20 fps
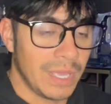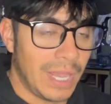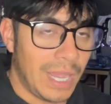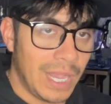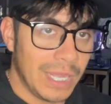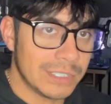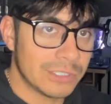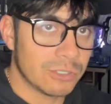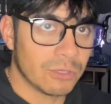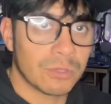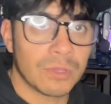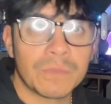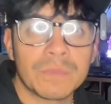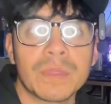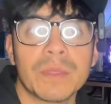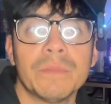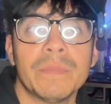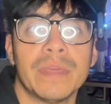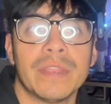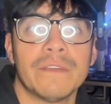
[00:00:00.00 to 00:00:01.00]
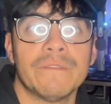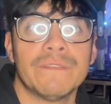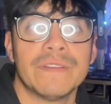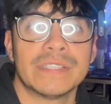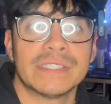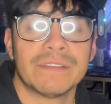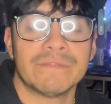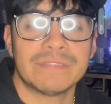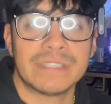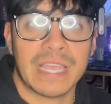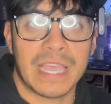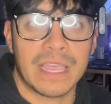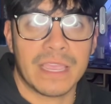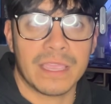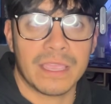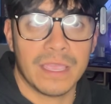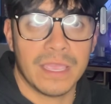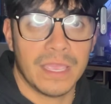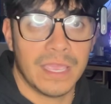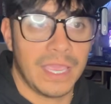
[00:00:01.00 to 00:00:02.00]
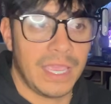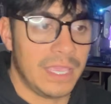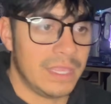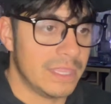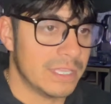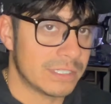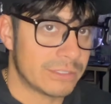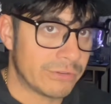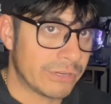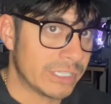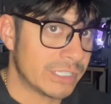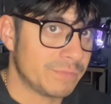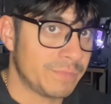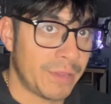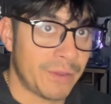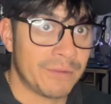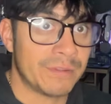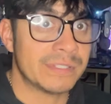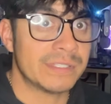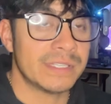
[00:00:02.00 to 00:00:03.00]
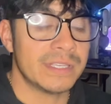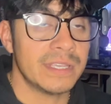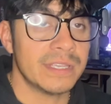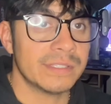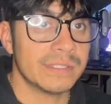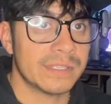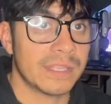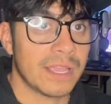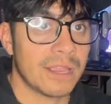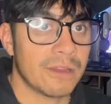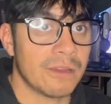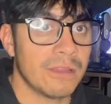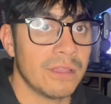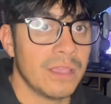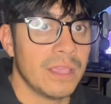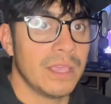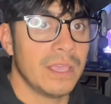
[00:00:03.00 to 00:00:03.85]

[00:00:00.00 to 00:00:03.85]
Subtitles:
I told them the benefits of tag. Hey, the transparency is there.